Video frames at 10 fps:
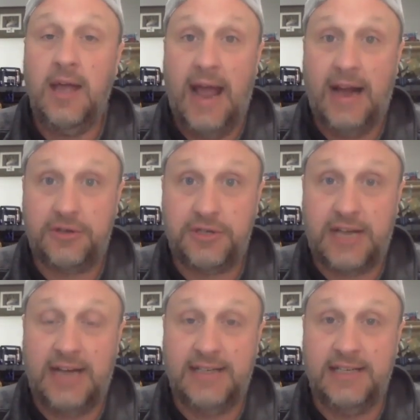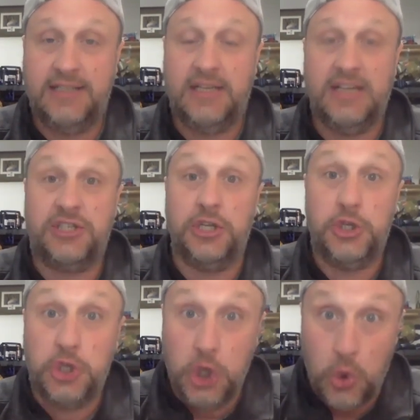exercise is to
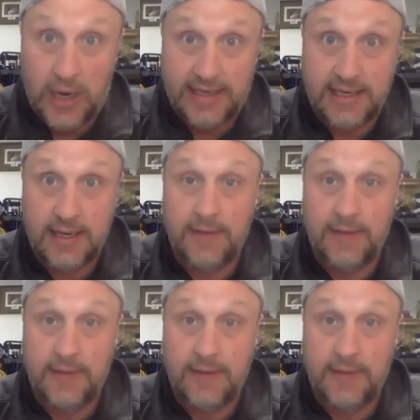do it,